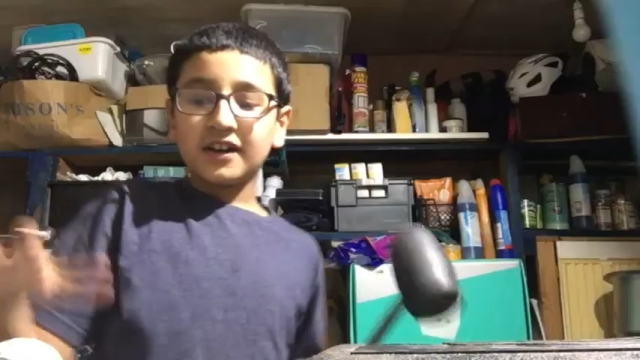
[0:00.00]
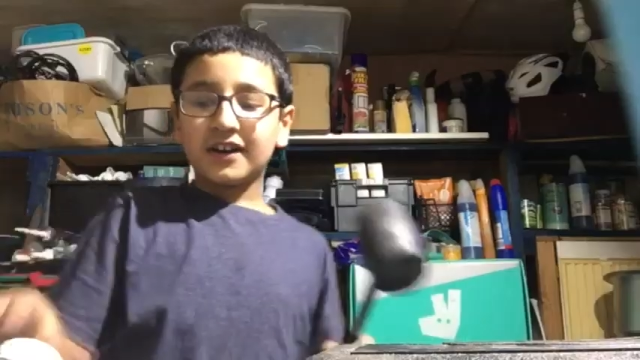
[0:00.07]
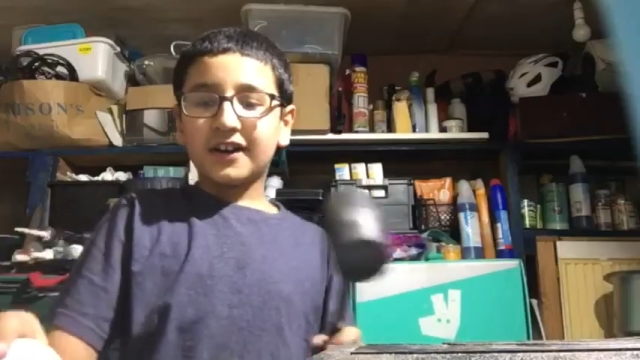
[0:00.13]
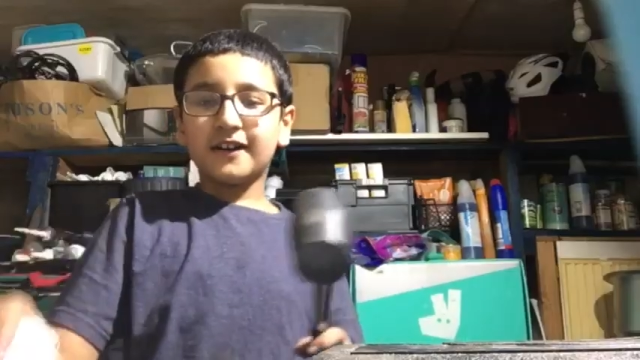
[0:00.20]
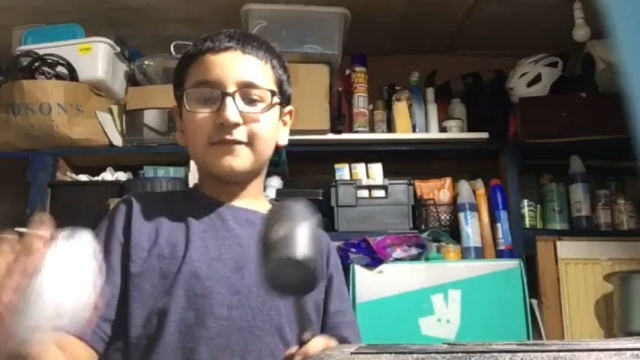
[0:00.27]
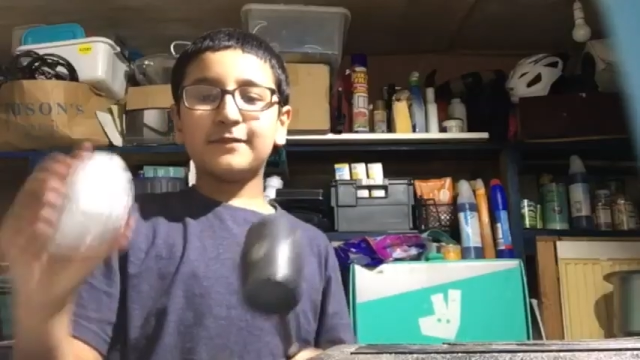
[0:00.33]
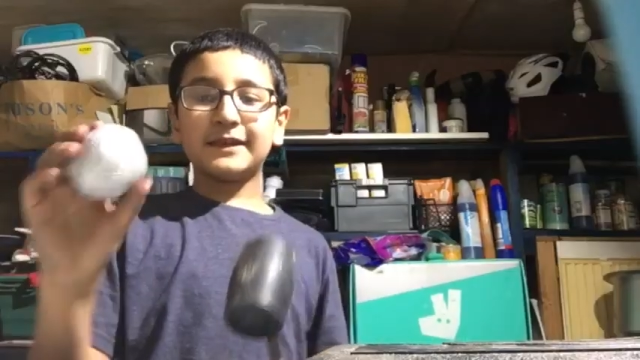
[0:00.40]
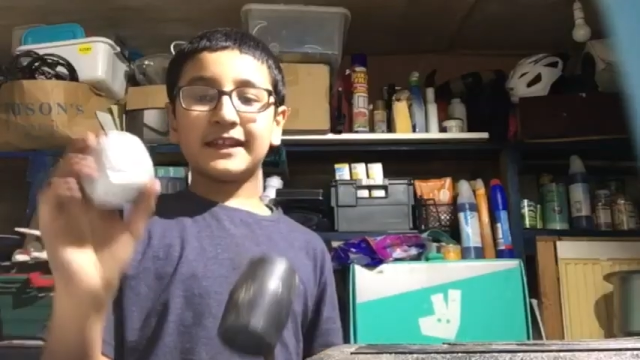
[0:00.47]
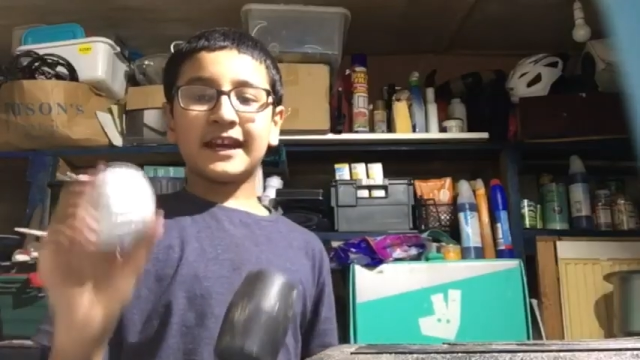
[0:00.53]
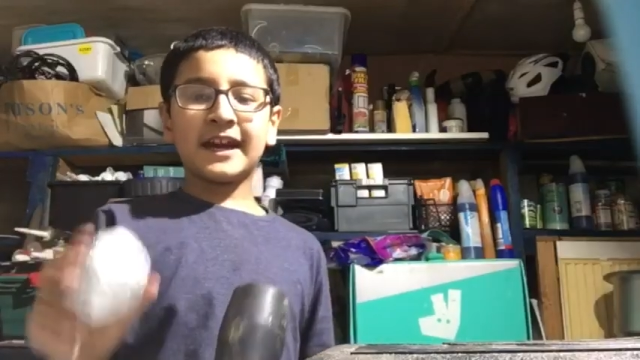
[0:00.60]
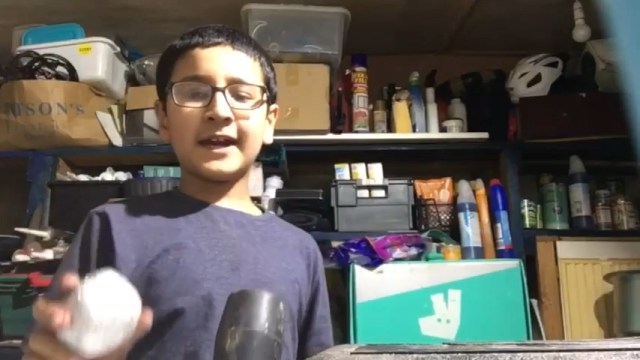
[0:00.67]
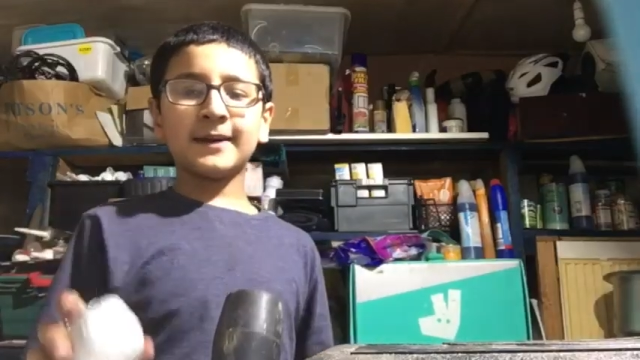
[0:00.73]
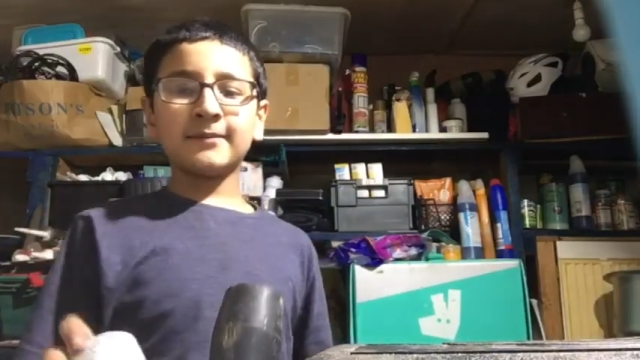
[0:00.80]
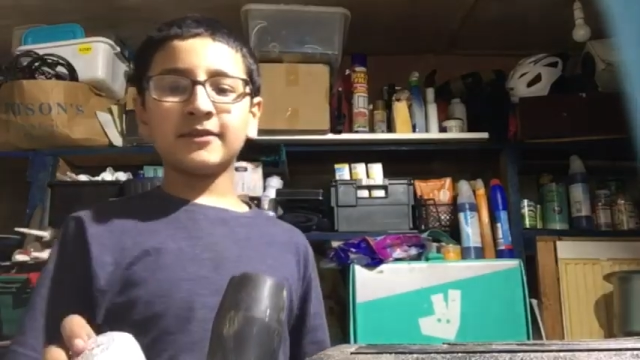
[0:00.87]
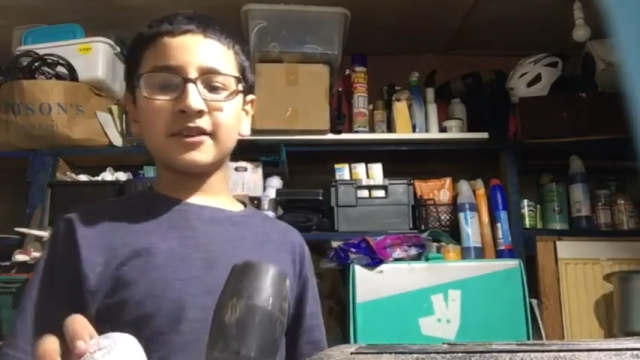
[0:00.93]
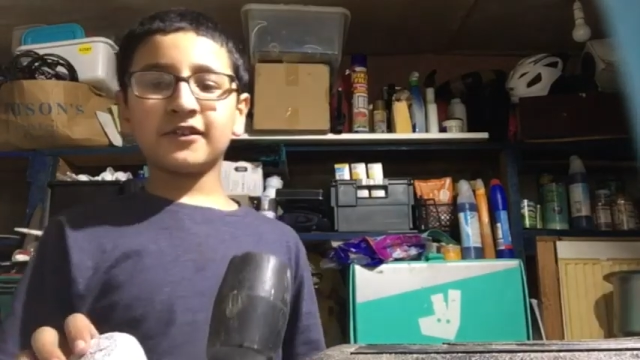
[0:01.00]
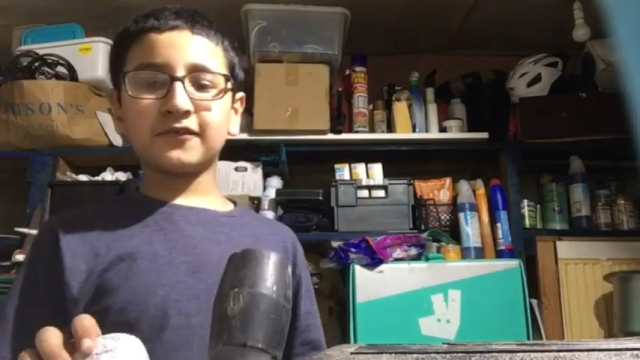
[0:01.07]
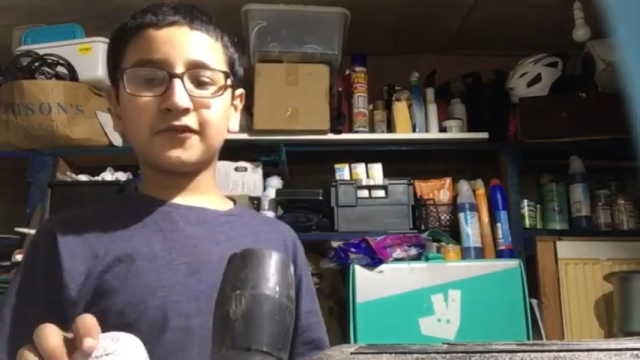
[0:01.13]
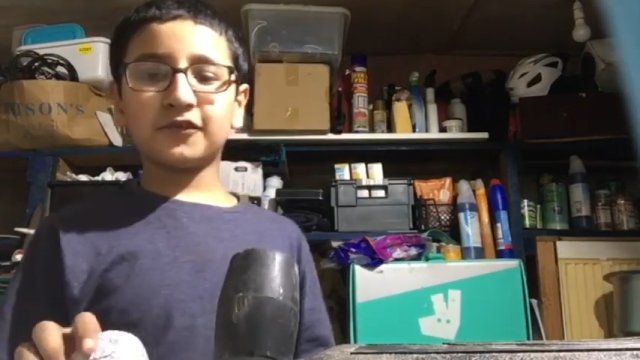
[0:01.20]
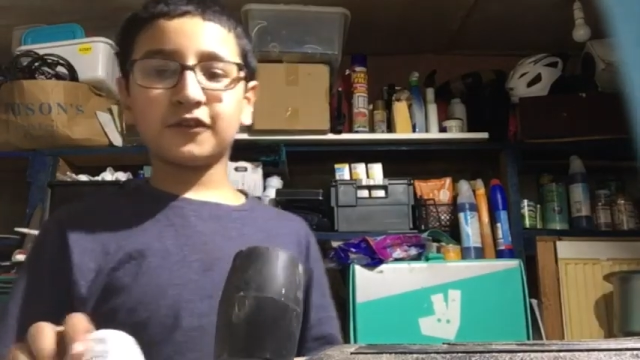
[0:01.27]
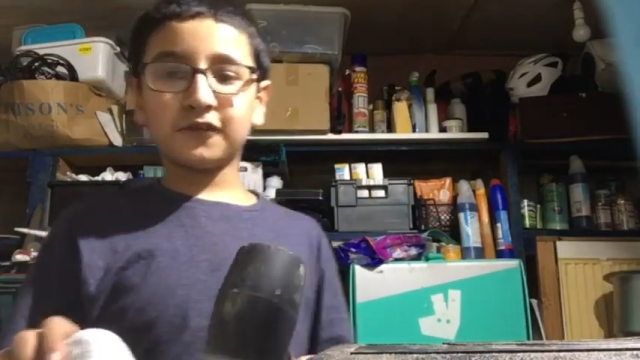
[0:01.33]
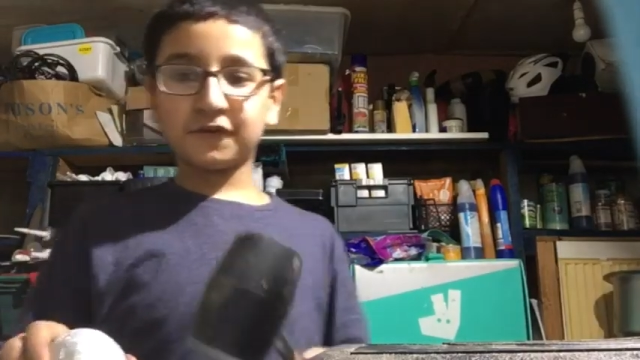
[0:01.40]
I've been hammering
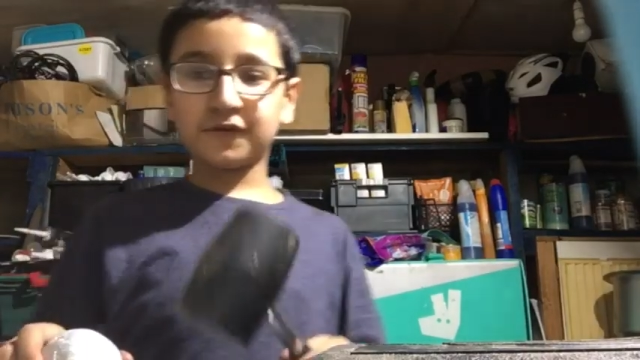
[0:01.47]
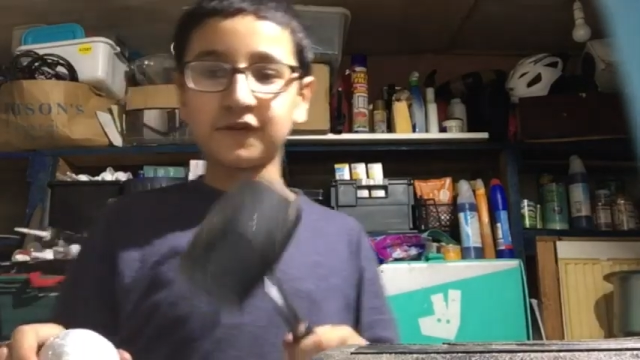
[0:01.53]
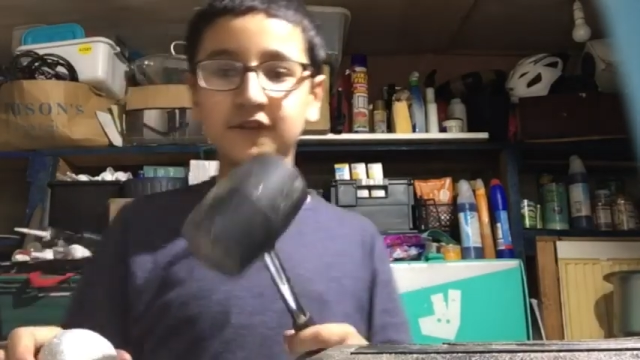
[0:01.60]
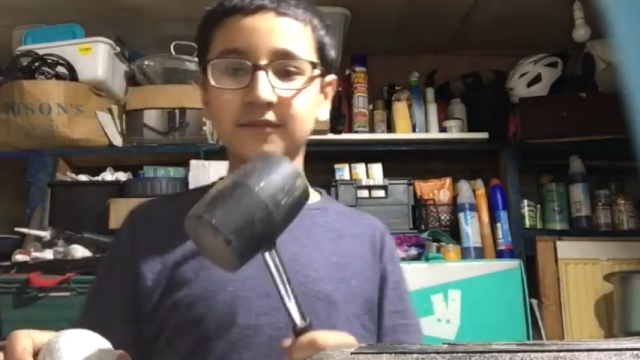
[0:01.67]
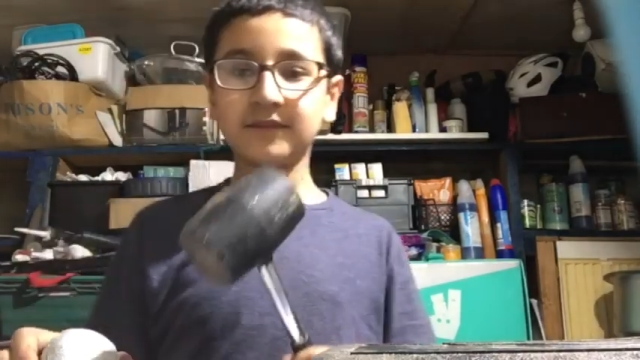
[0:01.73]
for a few